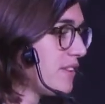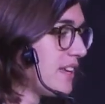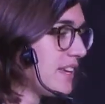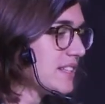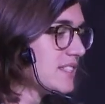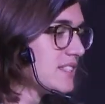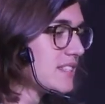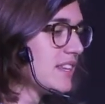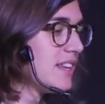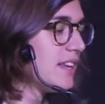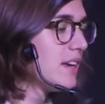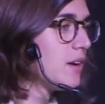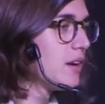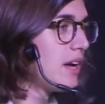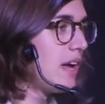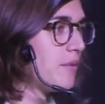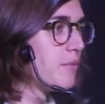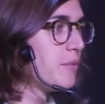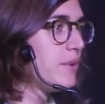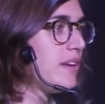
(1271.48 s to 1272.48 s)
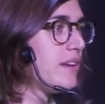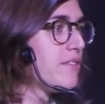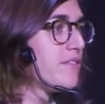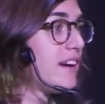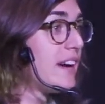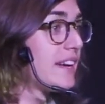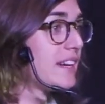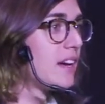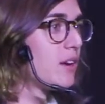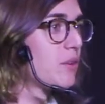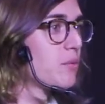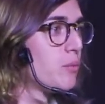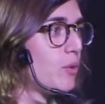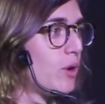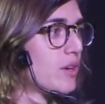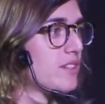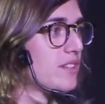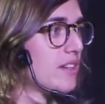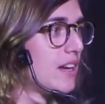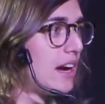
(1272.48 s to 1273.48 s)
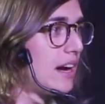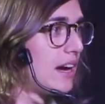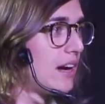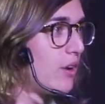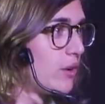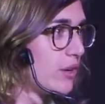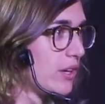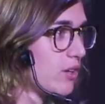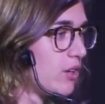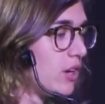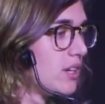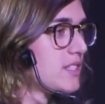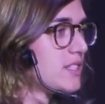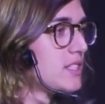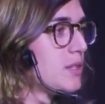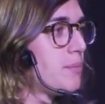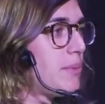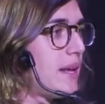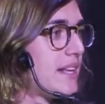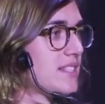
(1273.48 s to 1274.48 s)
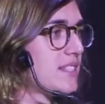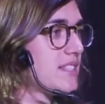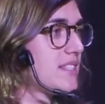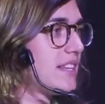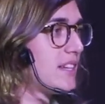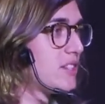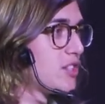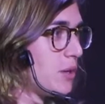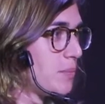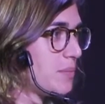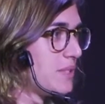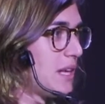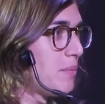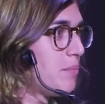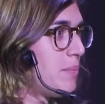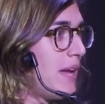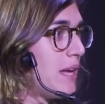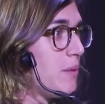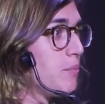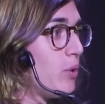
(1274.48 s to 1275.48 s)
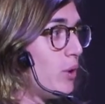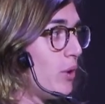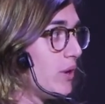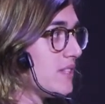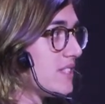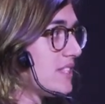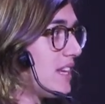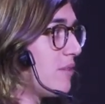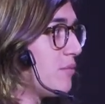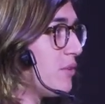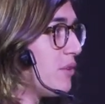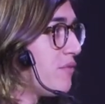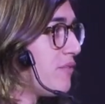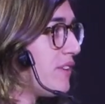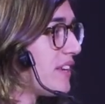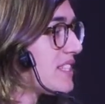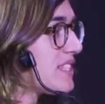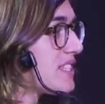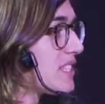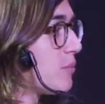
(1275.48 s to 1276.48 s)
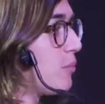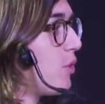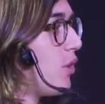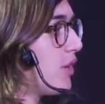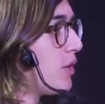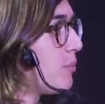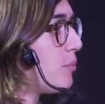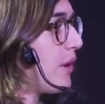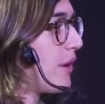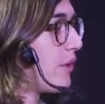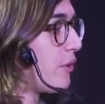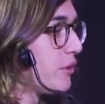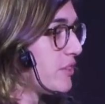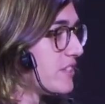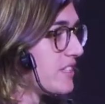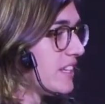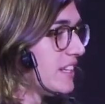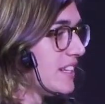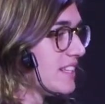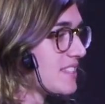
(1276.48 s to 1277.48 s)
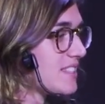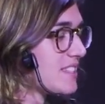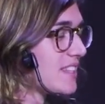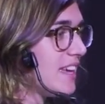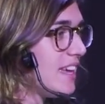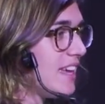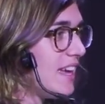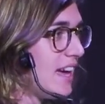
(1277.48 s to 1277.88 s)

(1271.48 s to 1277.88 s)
things, and we find out what are on a constant basis their top 10 pain points, and we fix them on a priority list.